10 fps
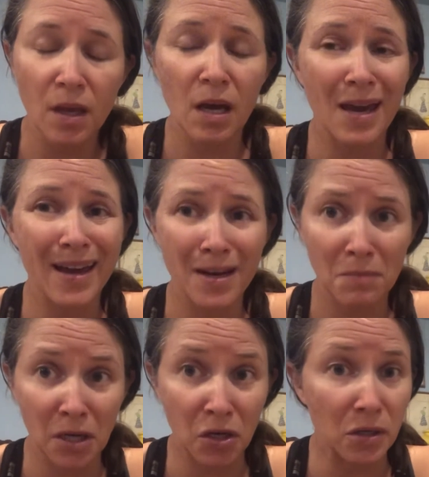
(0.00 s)
I had in my
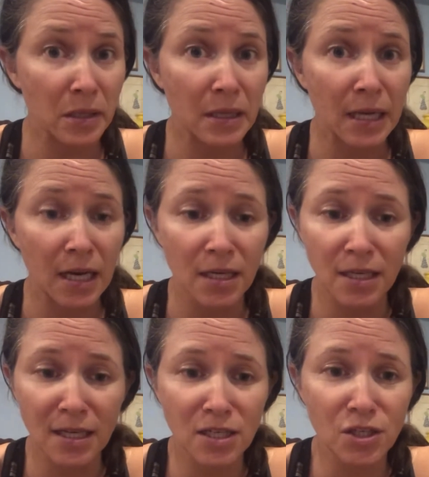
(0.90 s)
garden that I
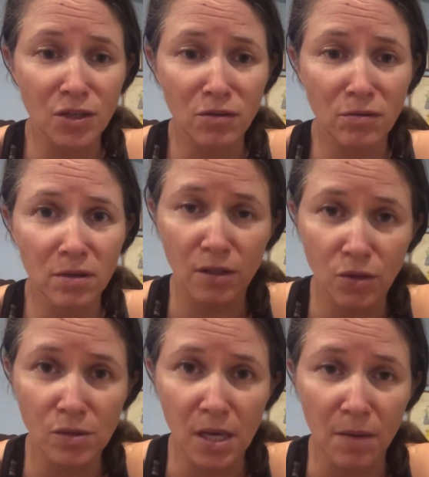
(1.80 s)
needed to
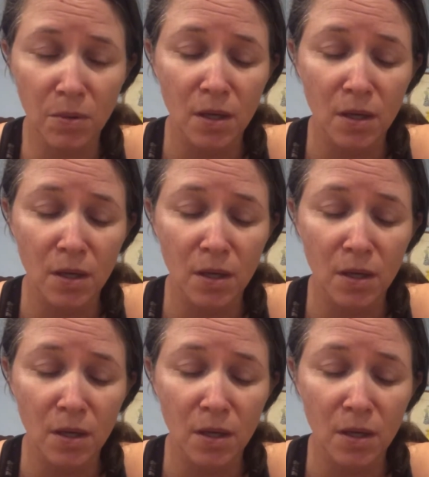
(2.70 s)
use up.